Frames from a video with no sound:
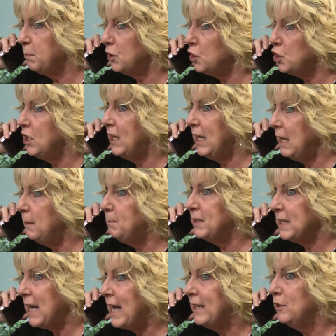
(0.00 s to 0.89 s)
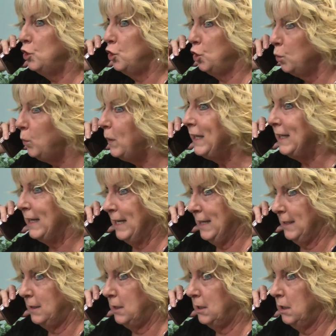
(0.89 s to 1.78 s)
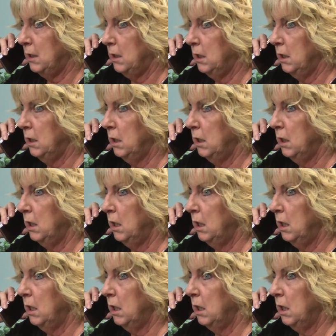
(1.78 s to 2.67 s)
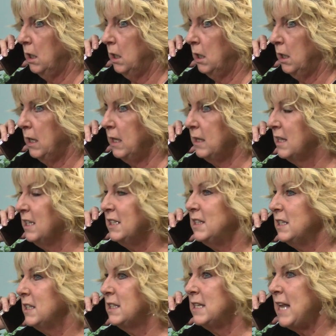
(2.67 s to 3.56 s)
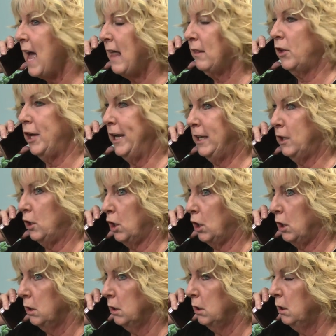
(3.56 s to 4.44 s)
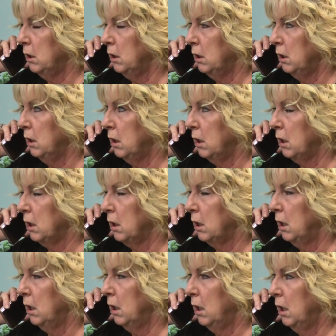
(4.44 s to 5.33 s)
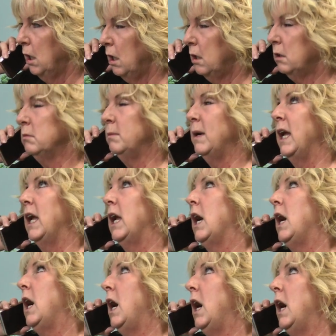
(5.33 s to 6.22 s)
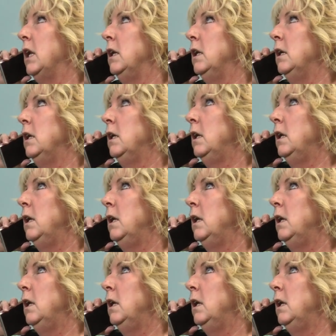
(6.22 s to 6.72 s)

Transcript: but she keeps on doing it. This is not like her. Oh my God.